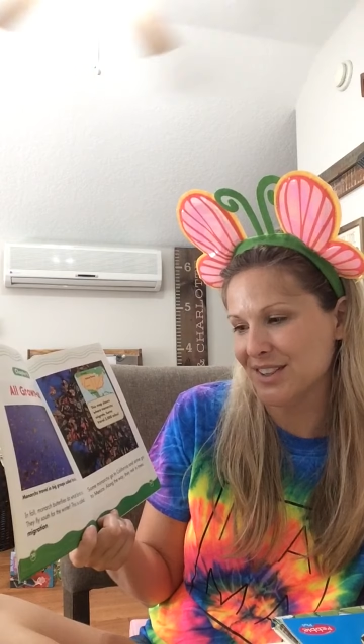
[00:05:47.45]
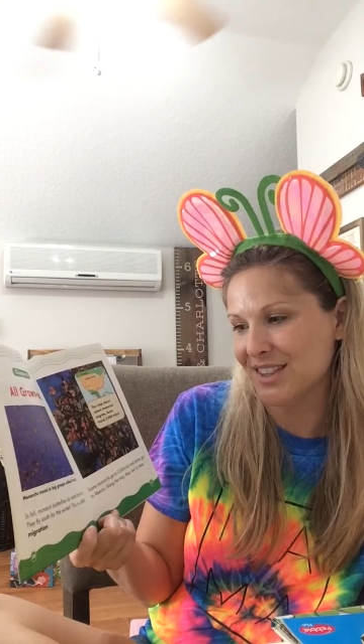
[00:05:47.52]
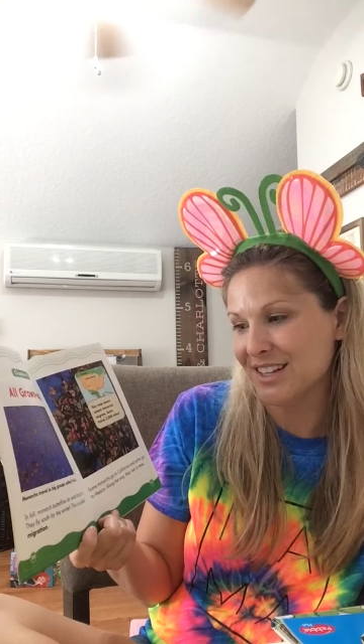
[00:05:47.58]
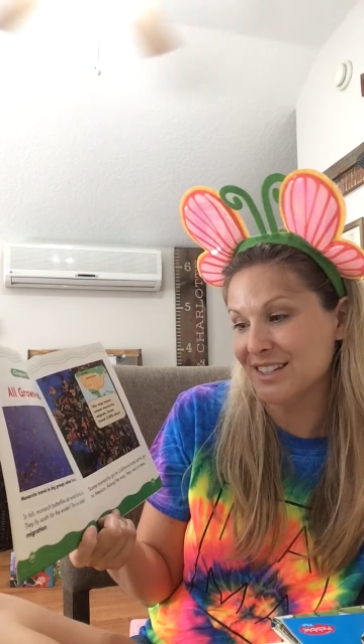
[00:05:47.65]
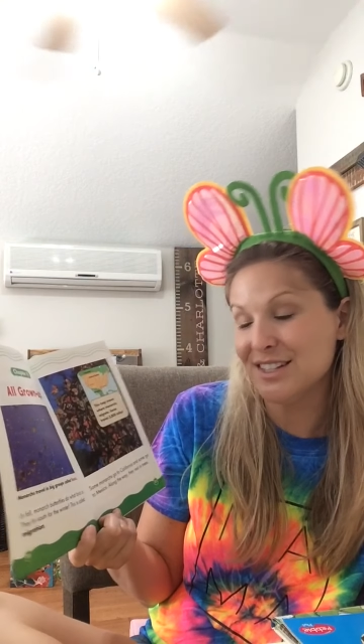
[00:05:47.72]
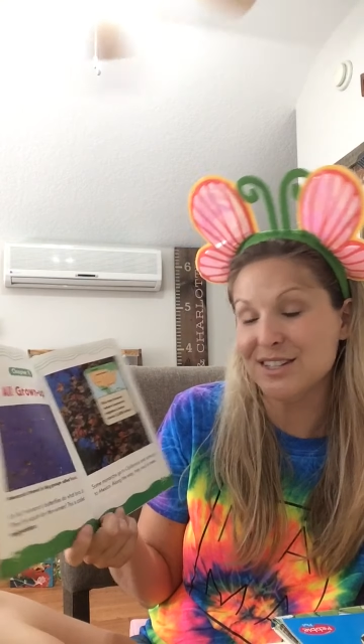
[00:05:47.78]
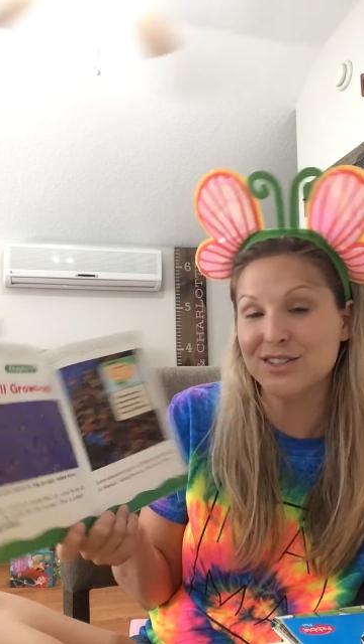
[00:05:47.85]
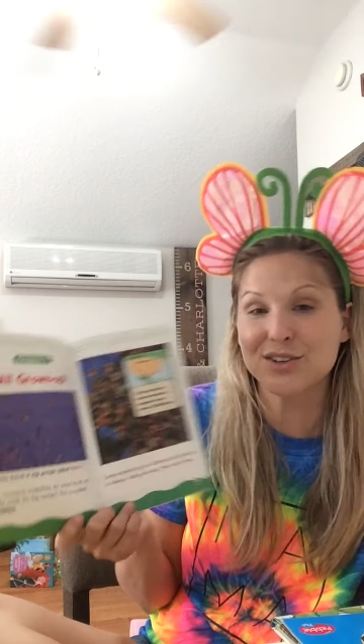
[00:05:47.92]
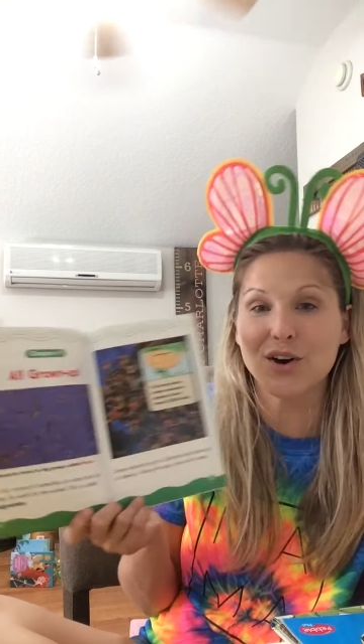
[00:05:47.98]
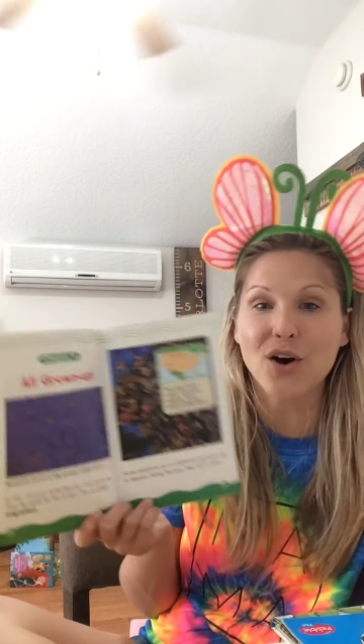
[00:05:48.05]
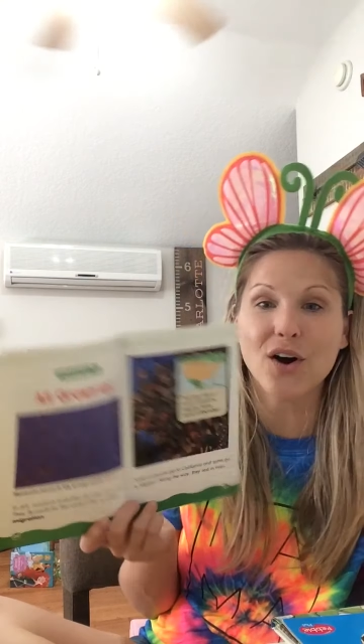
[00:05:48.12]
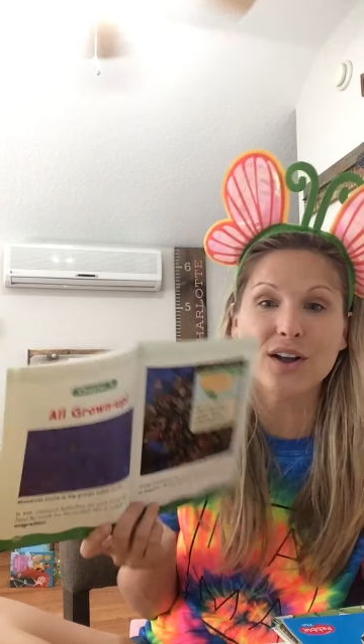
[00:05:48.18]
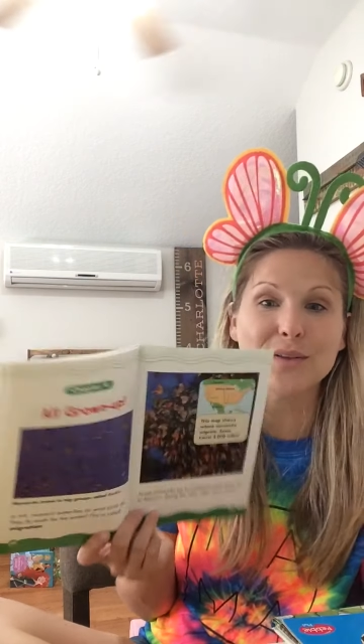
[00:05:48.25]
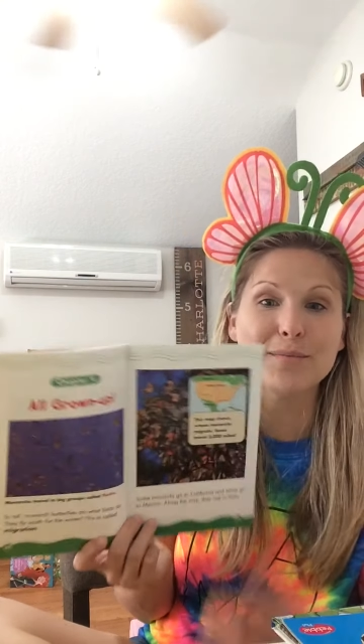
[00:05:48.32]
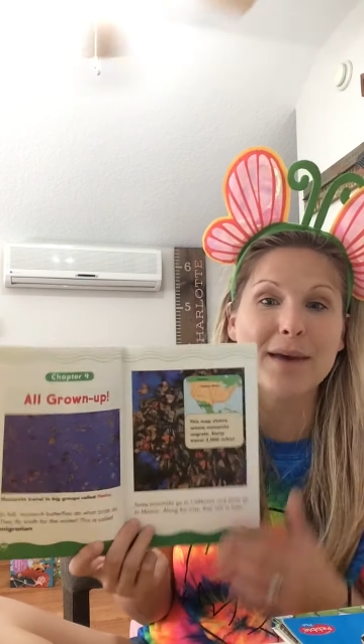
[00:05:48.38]
This is
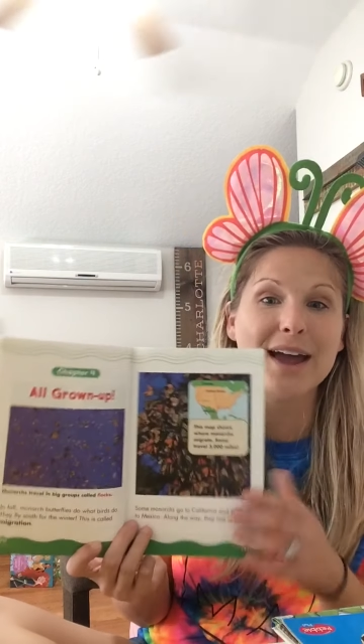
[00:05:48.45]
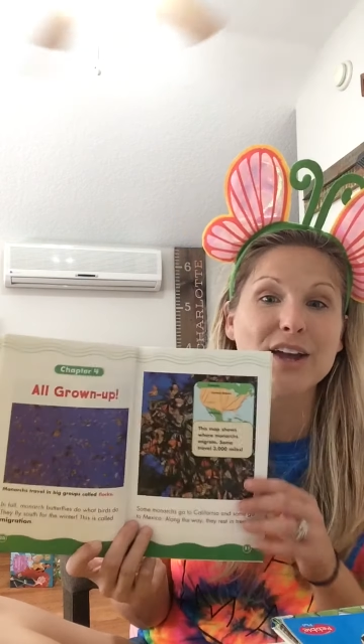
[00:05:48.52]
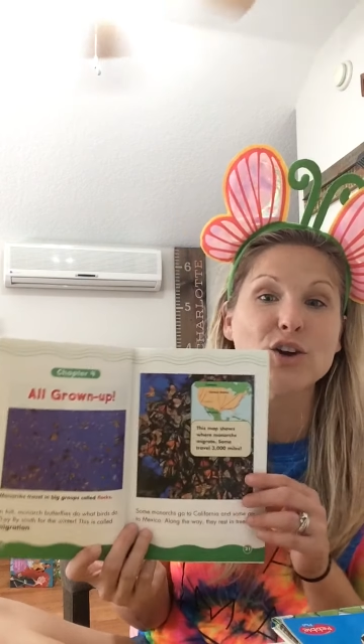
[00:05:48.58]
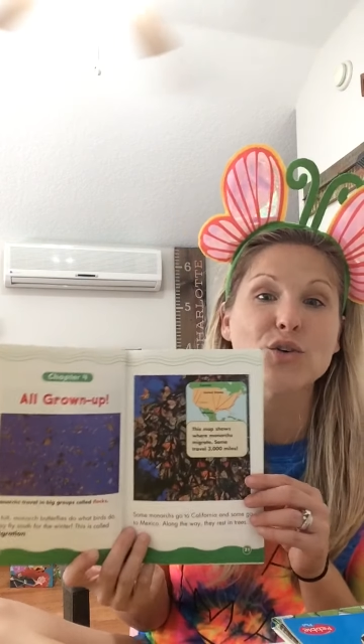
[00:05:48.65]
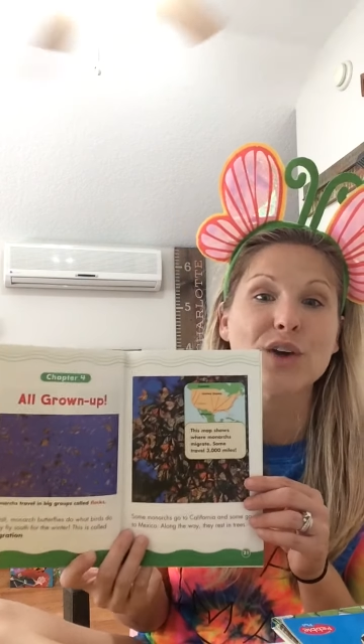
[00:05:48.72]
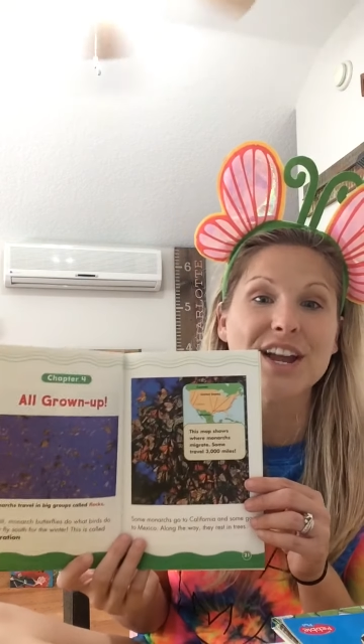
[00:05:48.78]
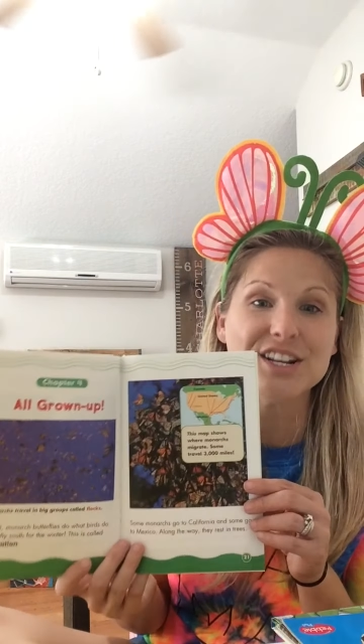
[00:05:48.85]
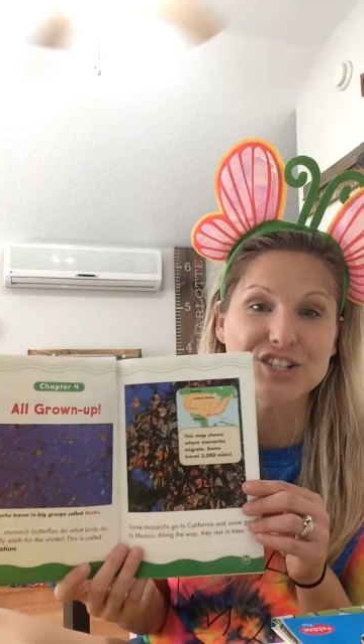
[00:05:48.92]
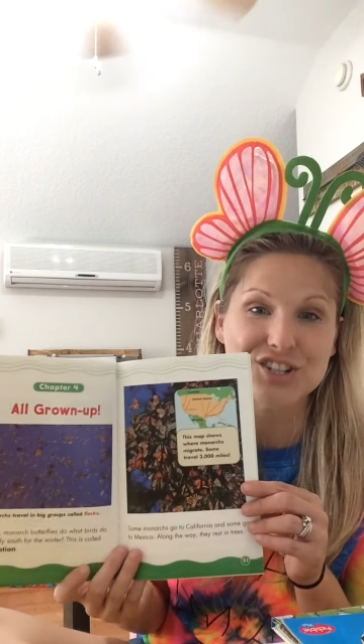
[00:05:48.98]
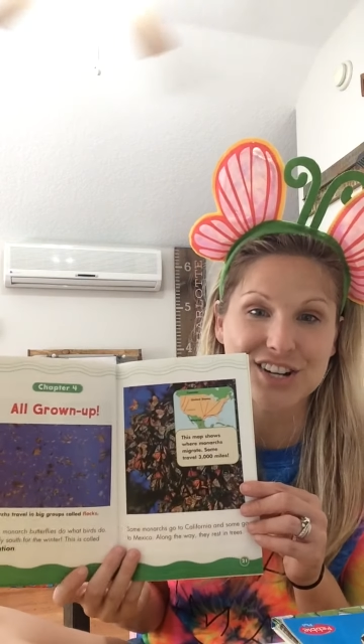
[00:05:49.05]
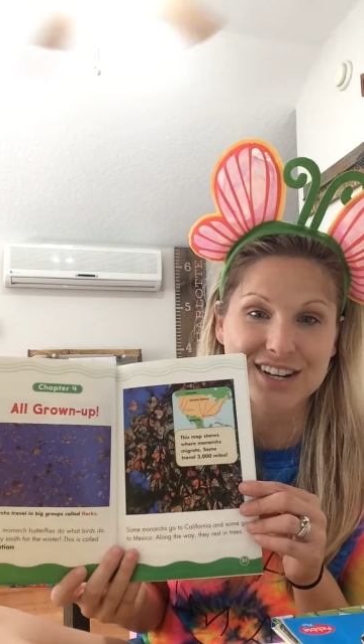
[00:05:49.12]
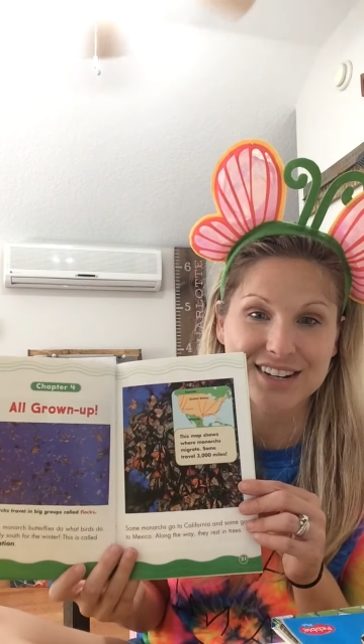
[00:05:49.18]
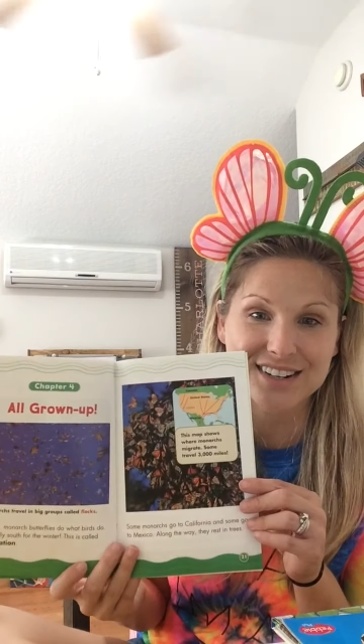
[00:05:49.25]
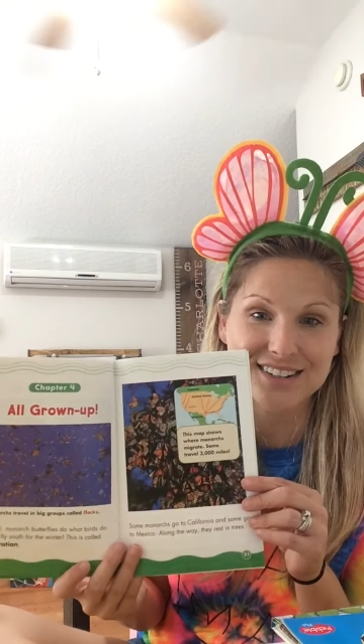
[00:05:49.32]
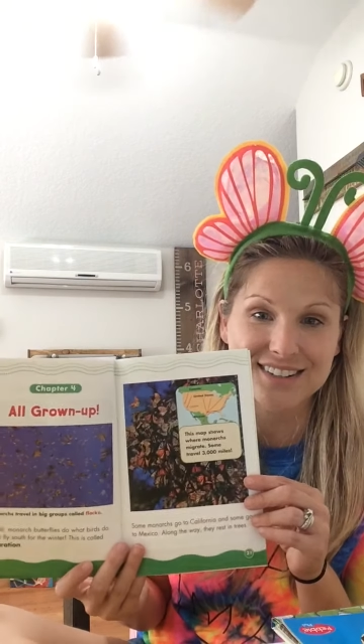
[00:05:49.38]
called
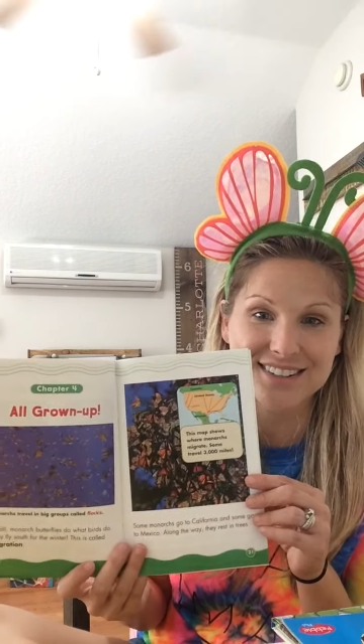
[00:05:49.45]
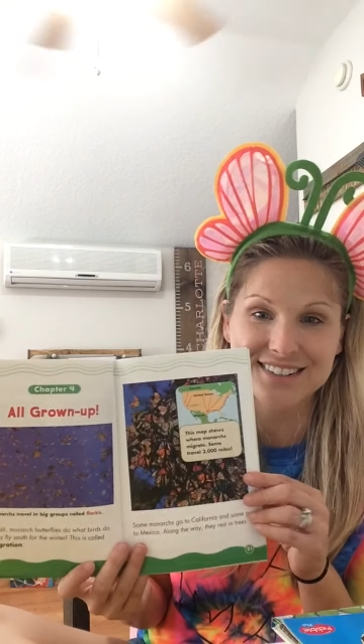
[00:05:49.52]
migration.